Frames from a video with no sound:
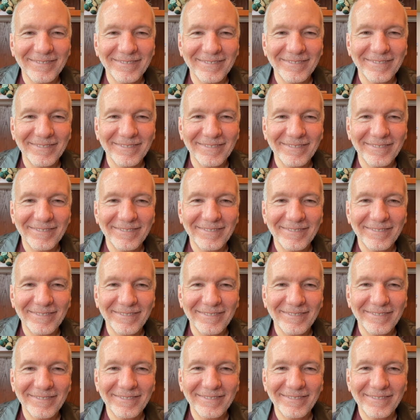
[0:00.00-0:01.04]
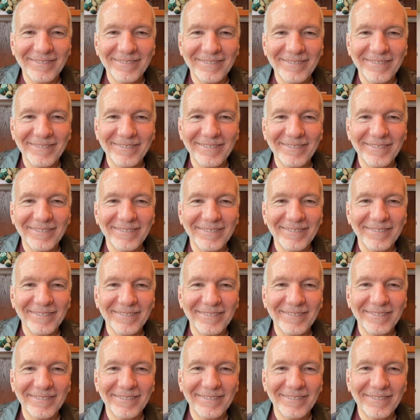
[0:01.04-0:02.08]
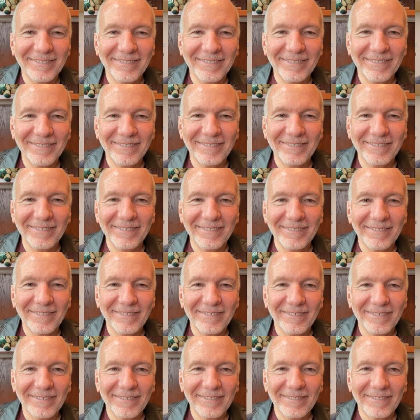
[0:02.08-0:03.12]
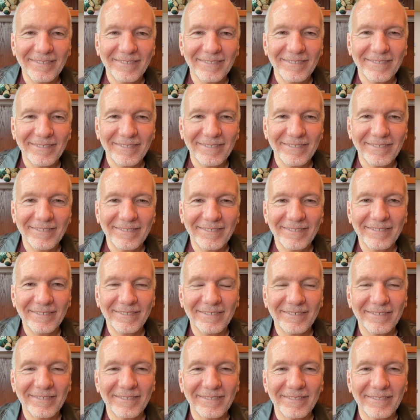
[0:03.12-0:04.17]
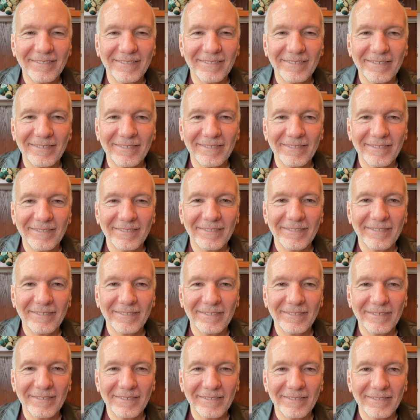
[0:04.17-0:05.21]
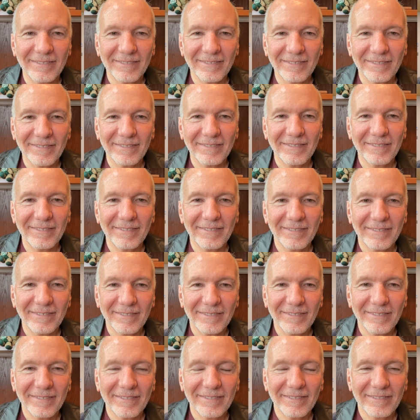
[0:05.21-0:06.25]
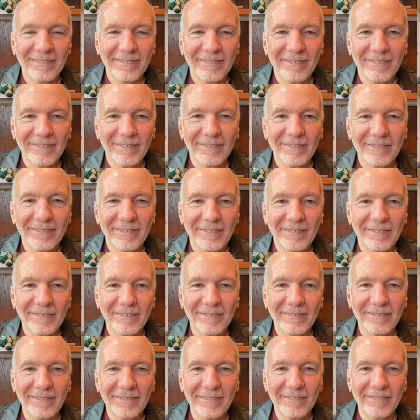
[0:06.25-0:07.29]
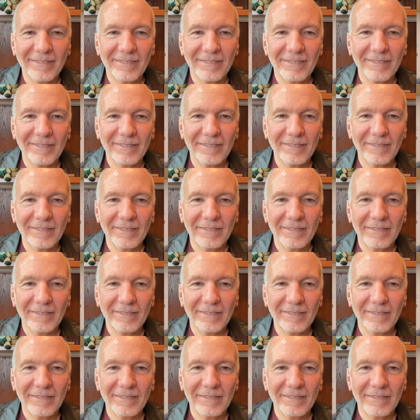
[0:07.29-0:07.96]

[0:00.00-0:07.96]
No words are spoken by the person on screen.